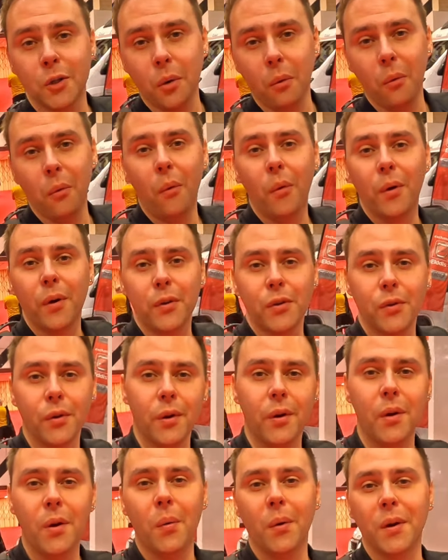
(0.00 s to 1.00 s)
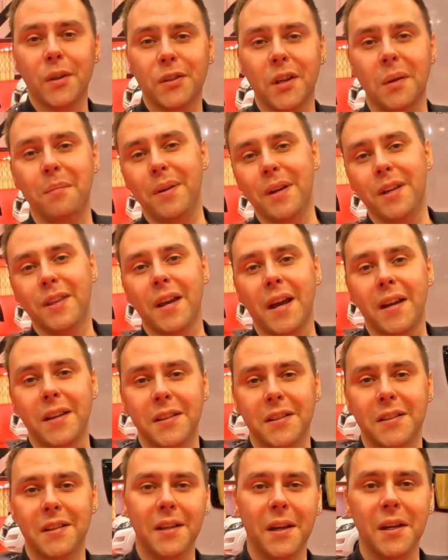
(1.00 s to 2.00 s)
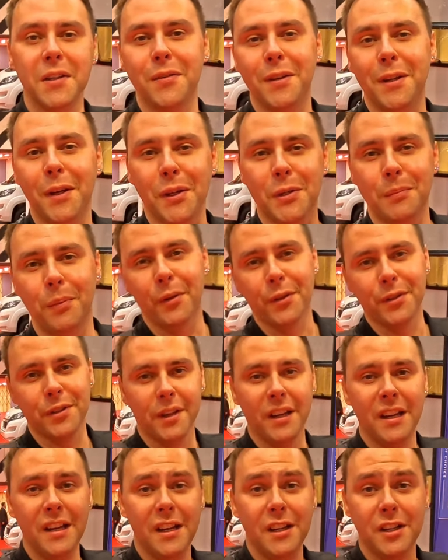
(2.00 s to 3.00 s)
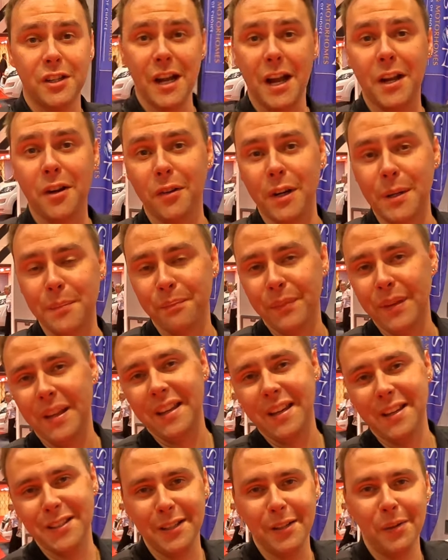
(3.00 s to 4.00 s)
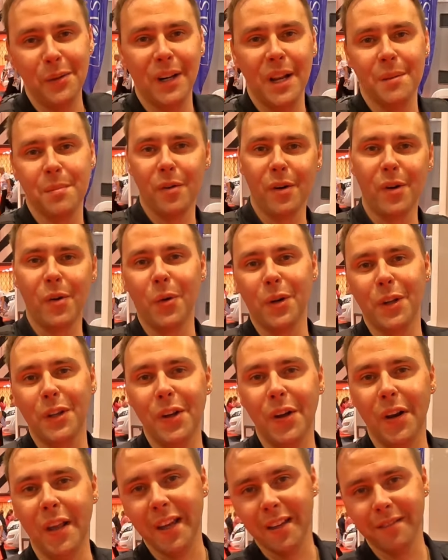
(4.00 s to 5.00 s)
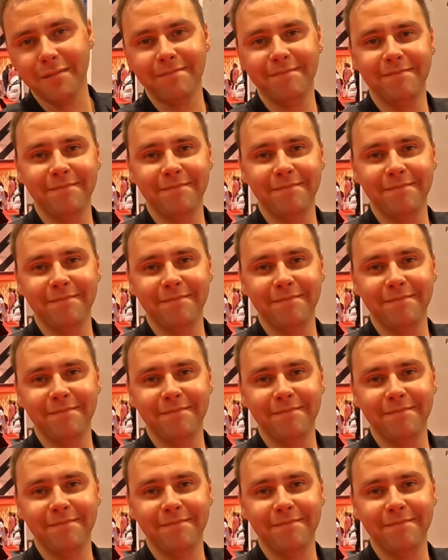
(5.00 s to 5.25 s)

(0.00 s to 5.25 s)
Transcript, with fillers: just while we're walking through, I want to say a big thank you to today's video sponsor, Jackery. Here's a little clip I recorded earlier.